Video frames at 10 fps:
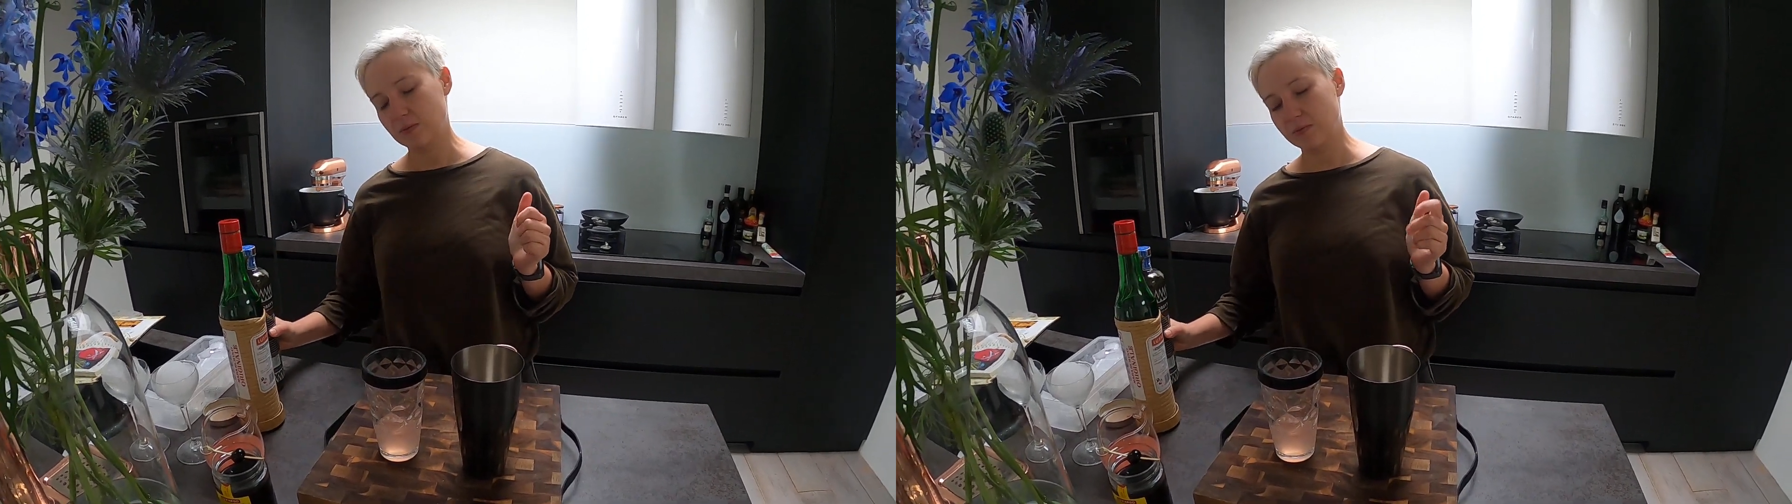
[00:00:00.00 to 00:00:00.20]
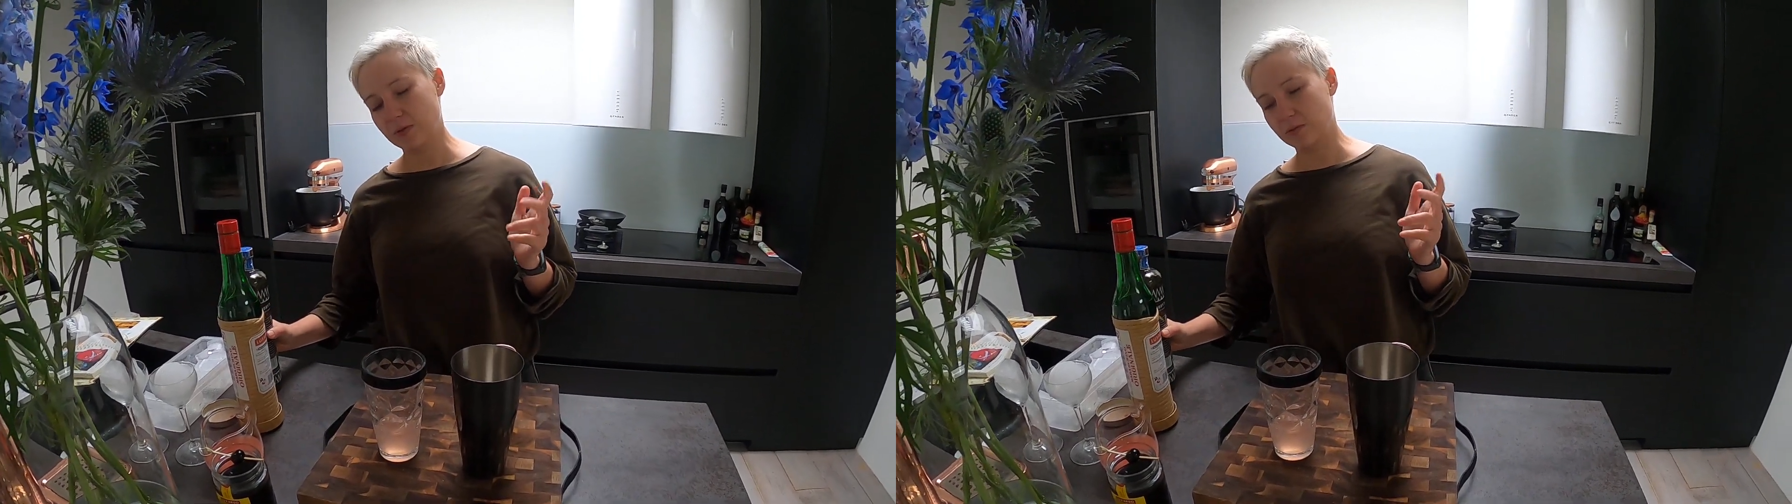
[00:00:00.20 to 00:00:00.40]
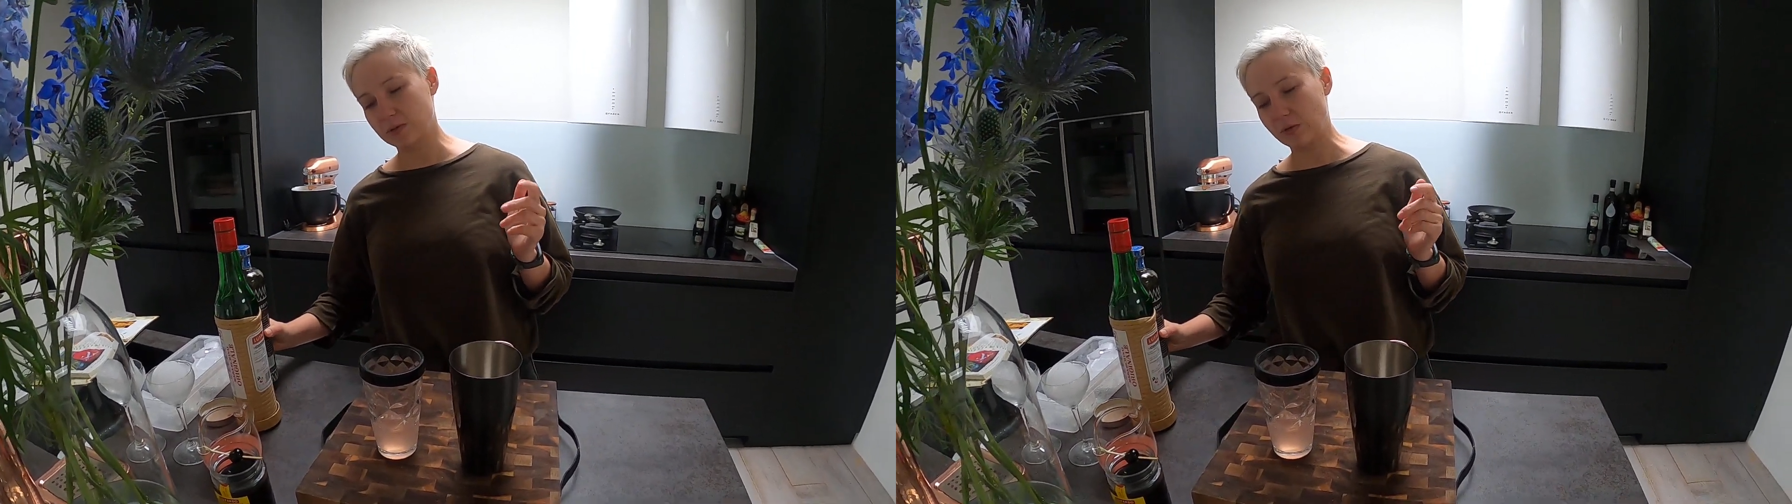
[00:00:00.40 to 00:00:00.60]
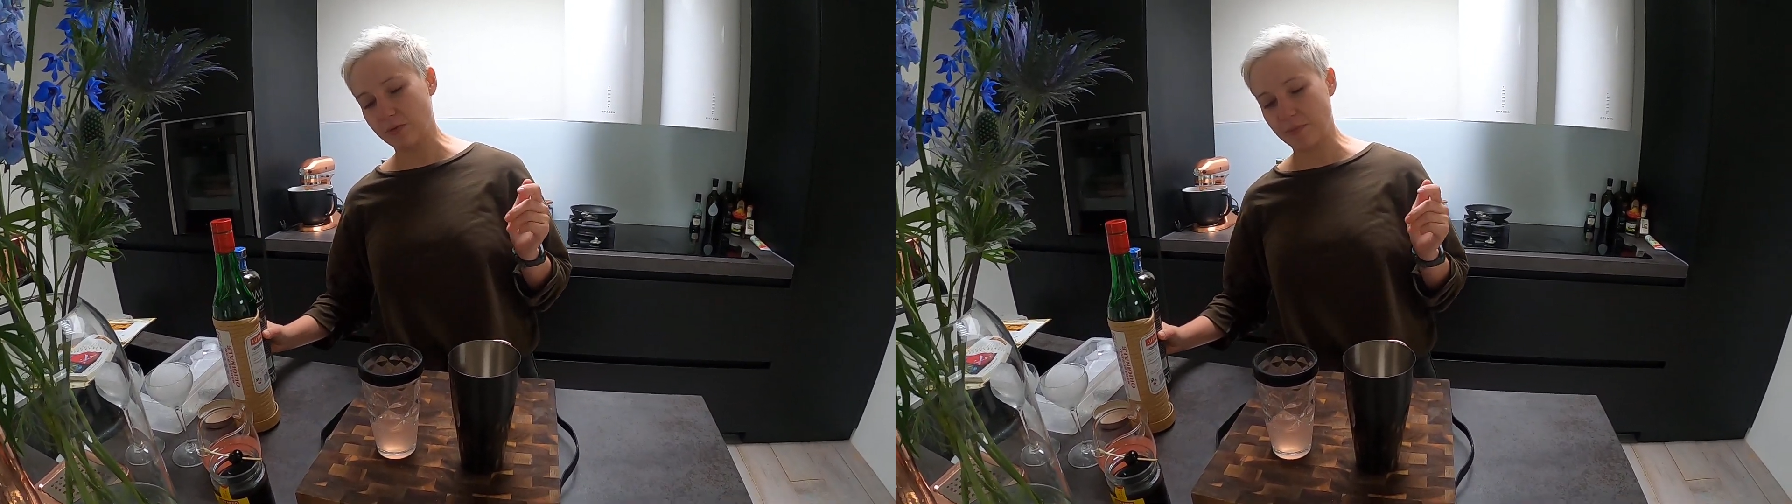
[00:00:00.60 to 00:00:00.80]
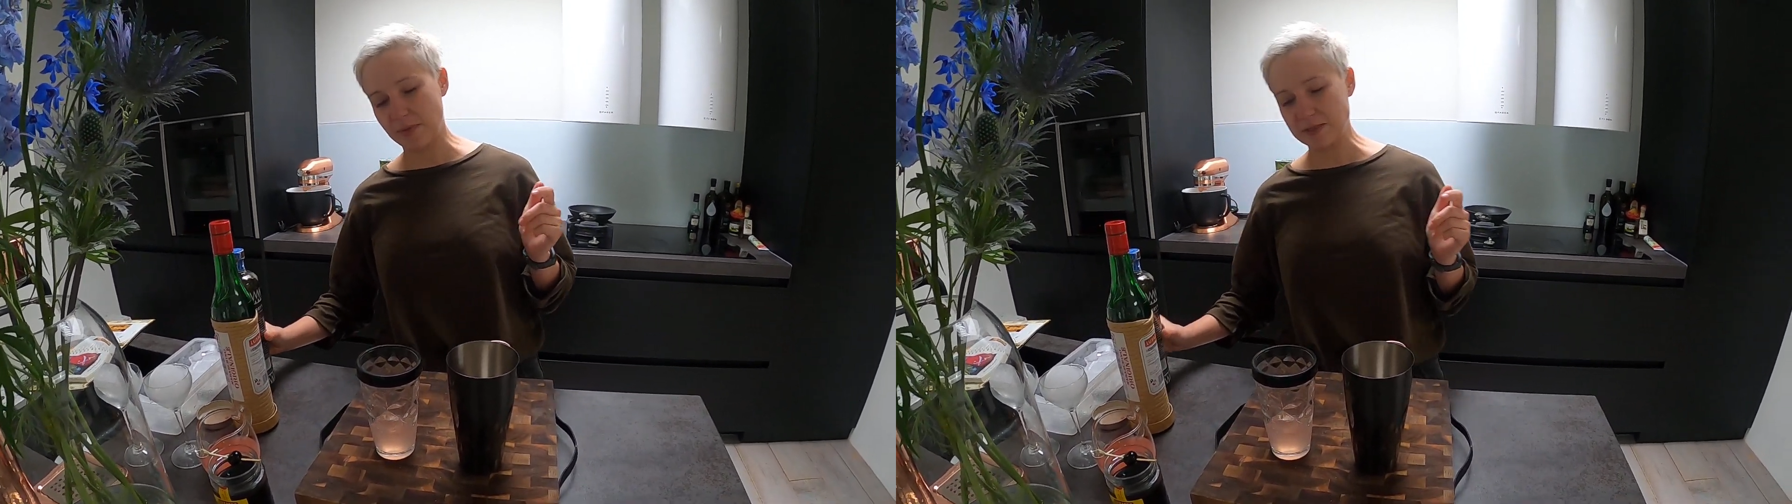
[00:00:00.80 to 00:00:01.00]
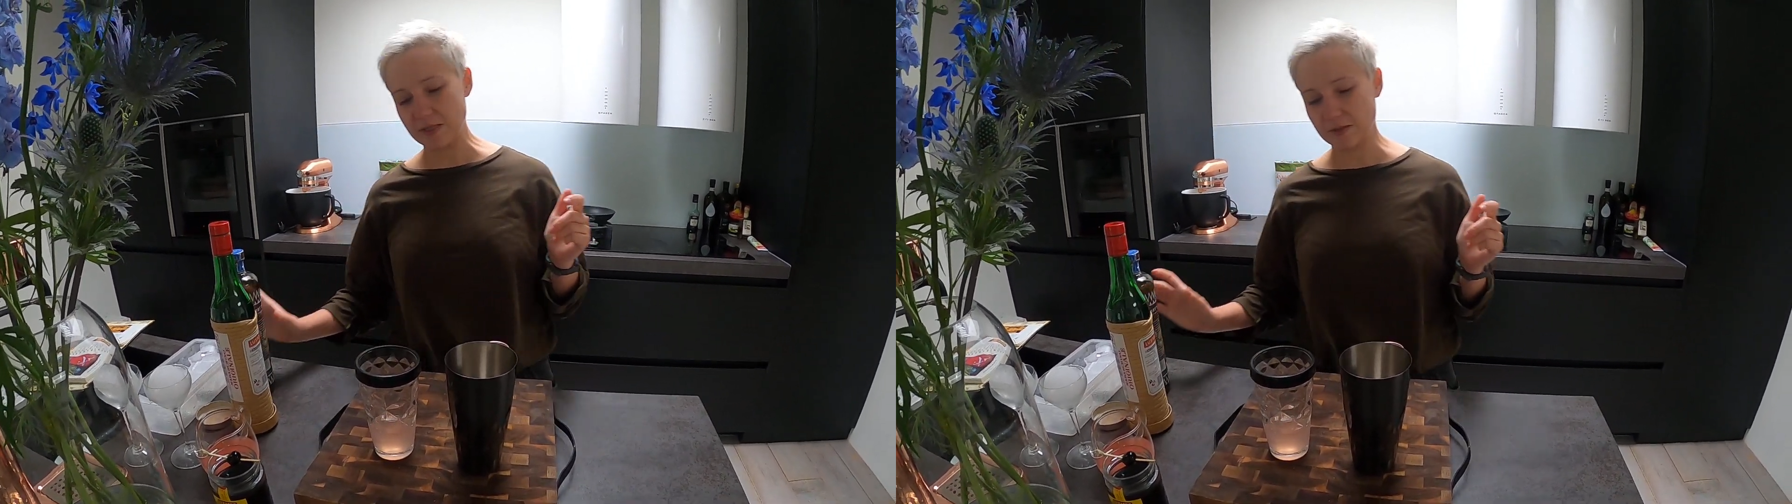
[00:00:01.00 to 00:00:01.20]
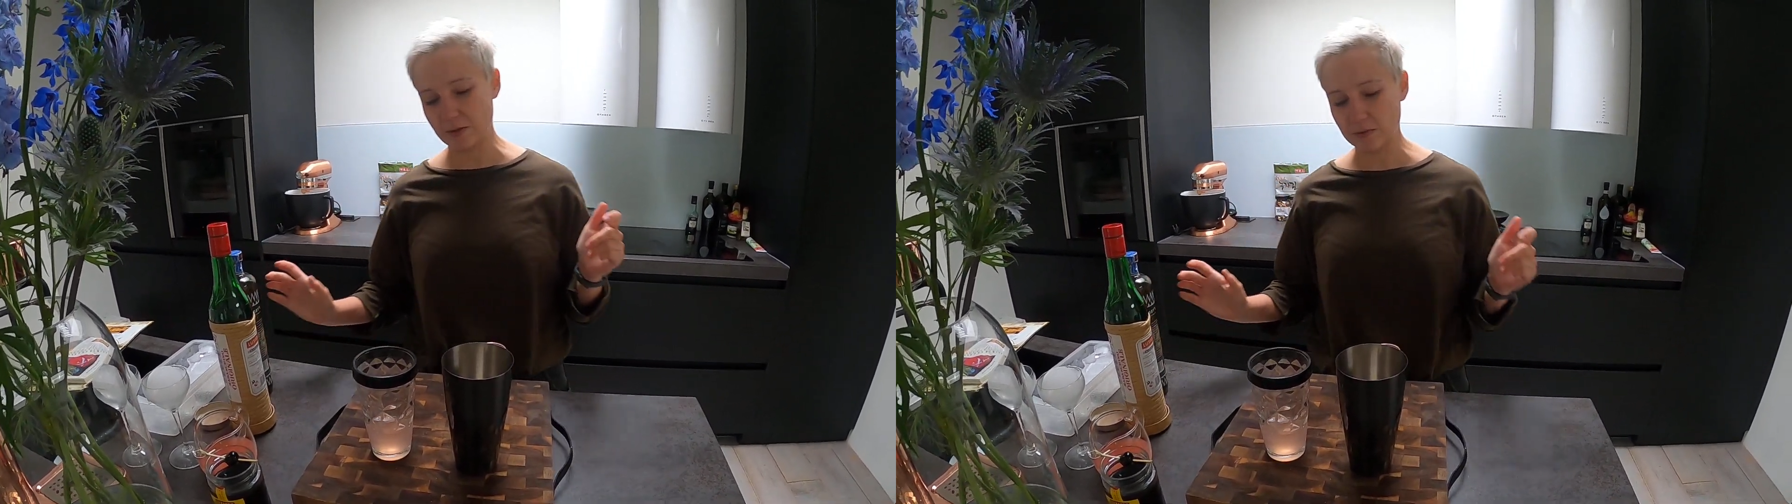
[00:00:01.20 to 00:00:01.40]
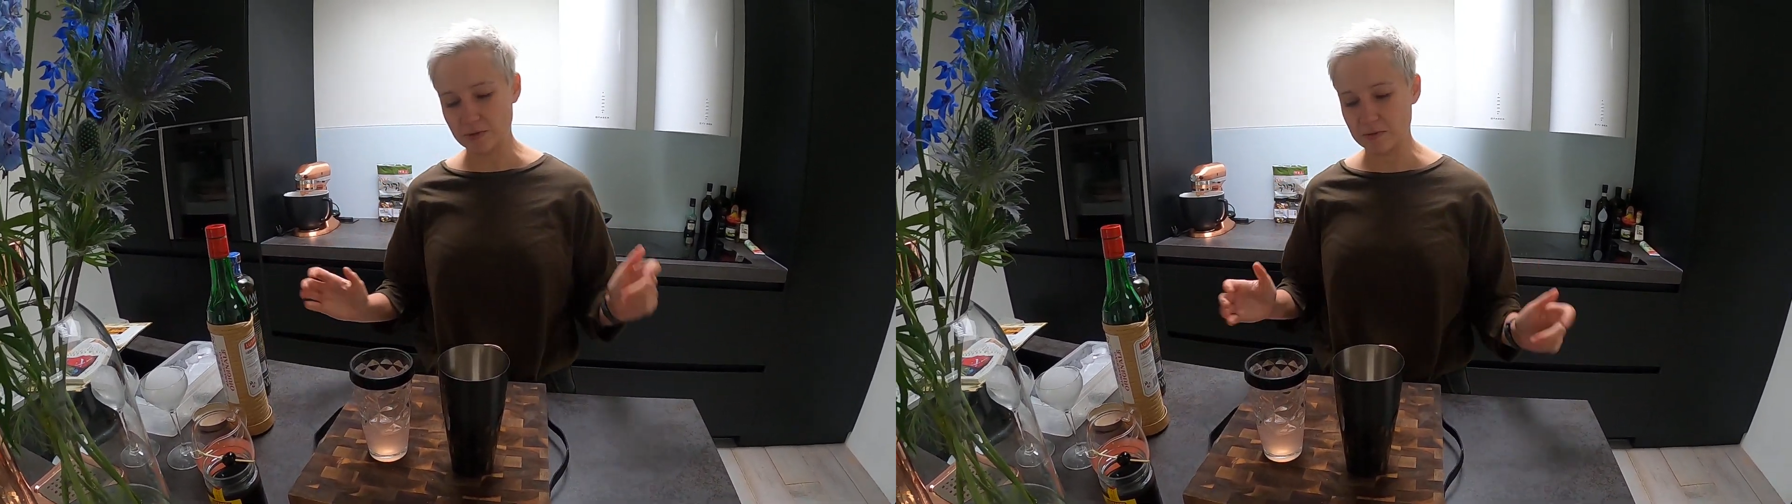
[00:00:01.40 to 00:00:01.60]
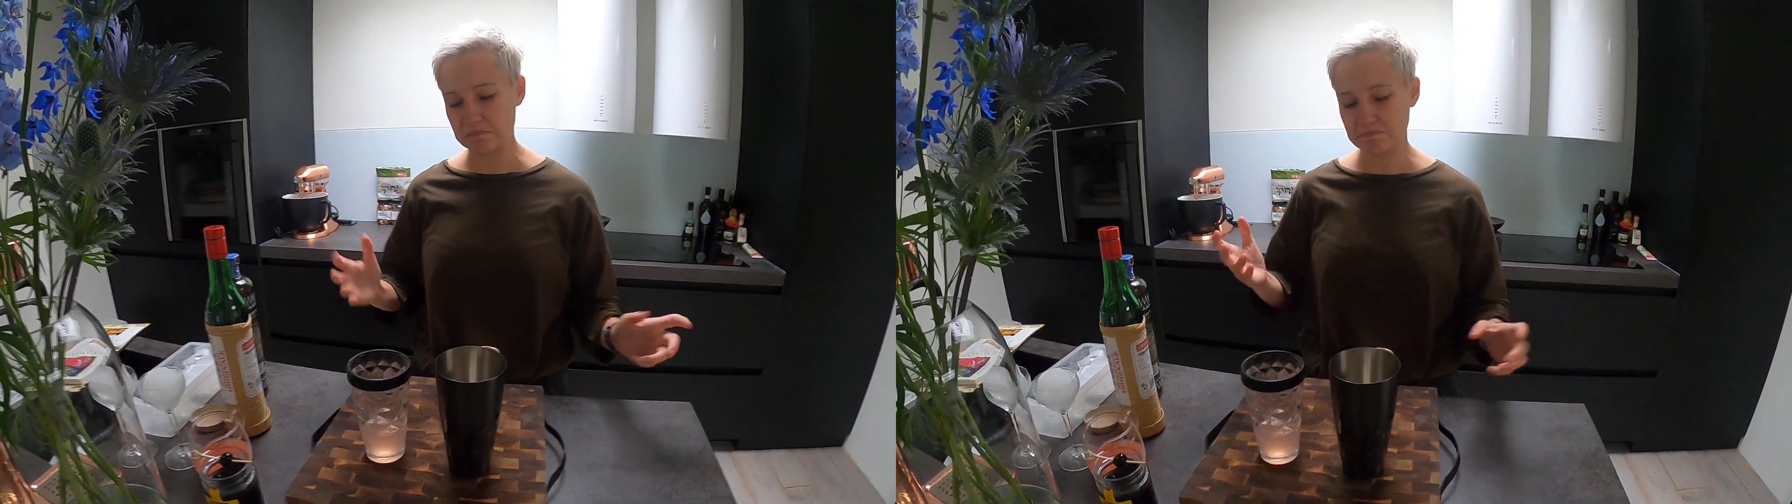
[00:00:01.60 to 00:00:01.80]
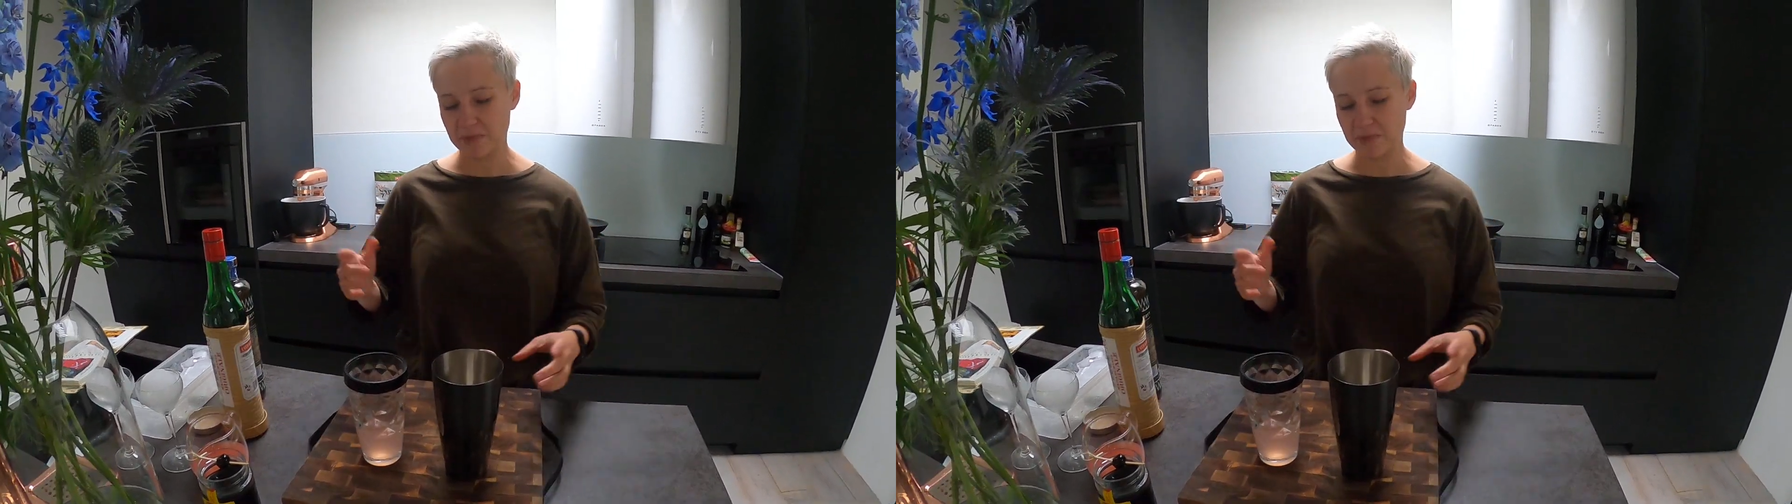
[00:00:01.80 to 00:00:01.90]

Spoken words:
If you're going on a romantic note,